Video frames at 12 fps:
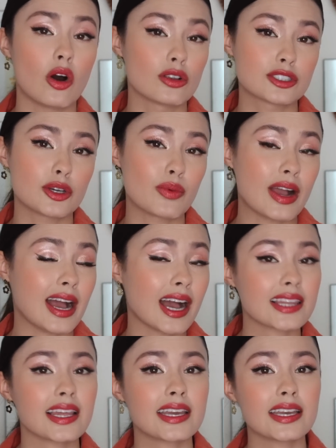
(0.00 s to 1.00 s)
also why I
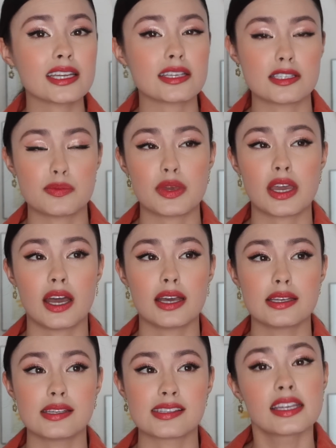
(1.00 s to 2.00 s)
like it is
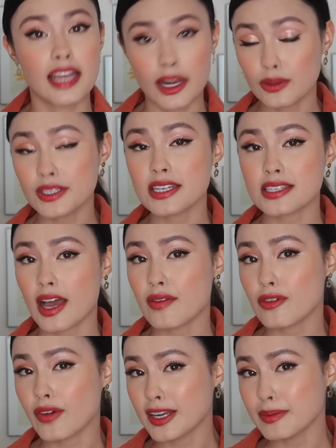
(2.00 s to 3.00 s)
because not only does it have the
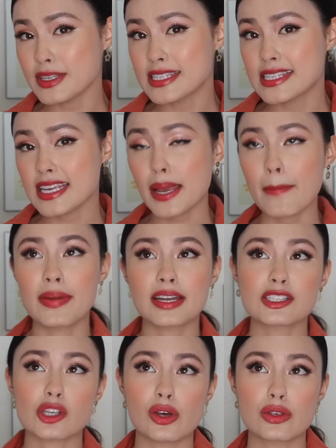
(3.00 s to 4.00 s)
vitamin C, but
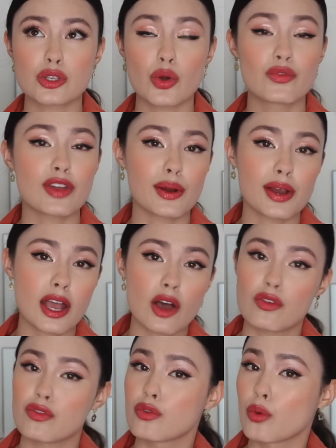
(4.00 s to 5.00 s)
it's also very
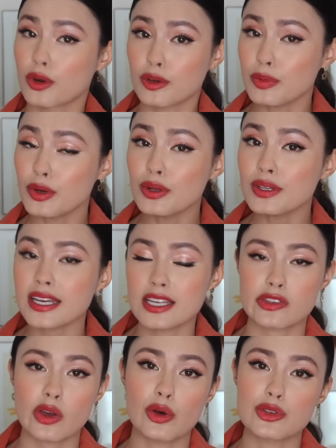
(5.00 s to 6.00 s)
affordable.
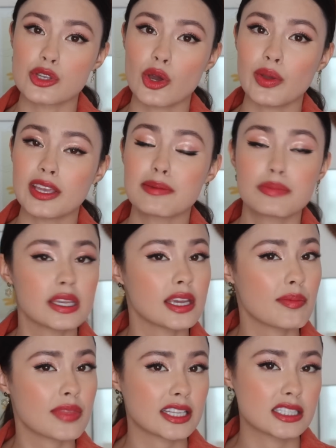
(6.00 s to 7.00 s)
It's also in a
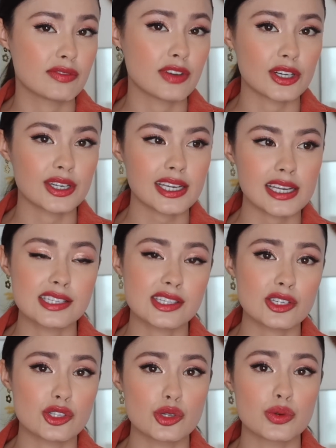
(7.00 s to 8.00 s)
medium that's very
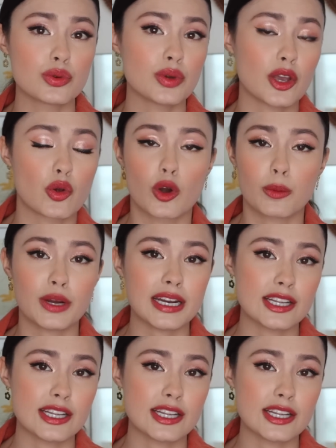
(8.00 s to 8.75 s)
easy to incorporate